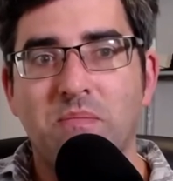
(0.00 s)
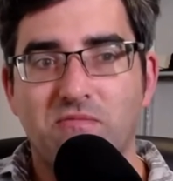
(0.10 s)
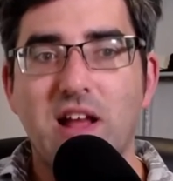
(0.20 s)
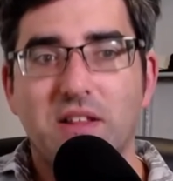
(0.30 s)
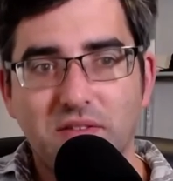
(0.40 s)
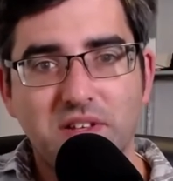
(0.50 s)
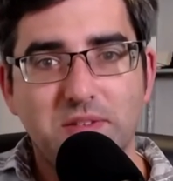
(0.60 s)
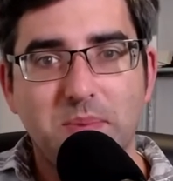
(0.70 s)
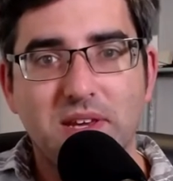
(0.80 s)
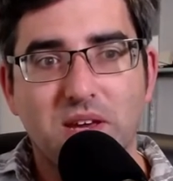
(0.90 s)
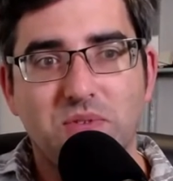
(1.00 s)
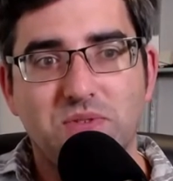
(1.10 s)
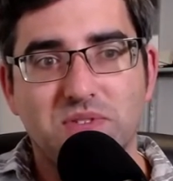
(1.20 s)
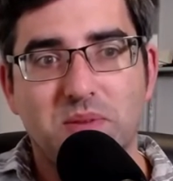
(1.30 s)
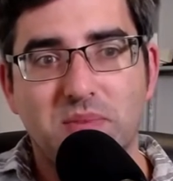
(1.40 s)
relatively speaking, which
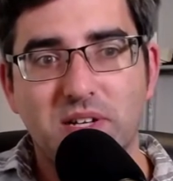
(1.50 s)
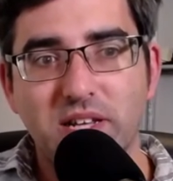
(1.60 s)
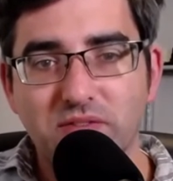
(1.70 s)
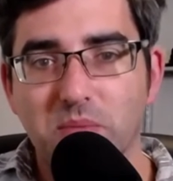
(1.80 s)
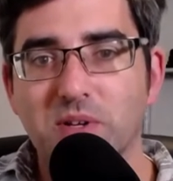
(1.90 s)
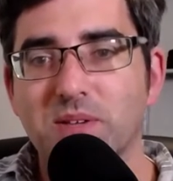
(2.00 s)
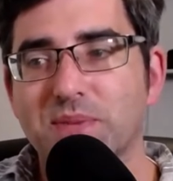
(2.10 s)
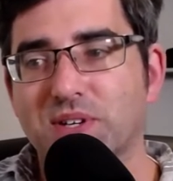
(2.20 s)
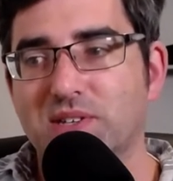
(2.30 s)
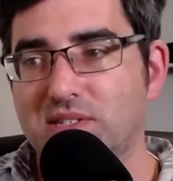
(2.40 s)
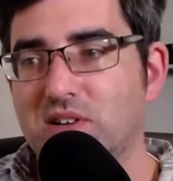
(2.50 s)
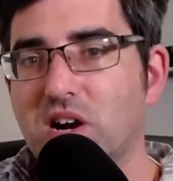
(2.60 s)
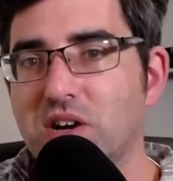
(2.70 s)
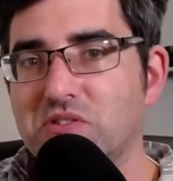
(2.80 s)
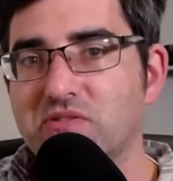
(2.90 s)
was unbelievable because there
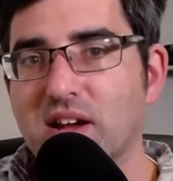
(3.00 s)
are no direct